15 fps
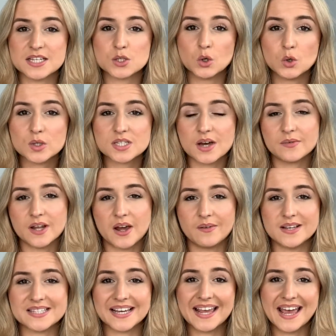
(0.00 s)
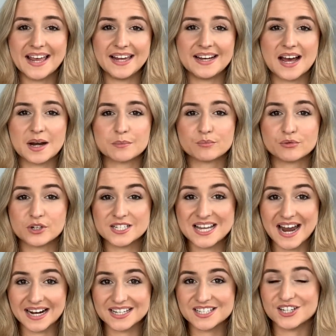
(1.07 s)
also known as a canine
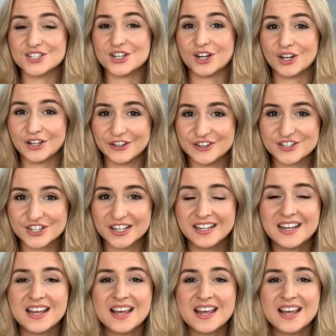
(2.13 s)
protected occlusion.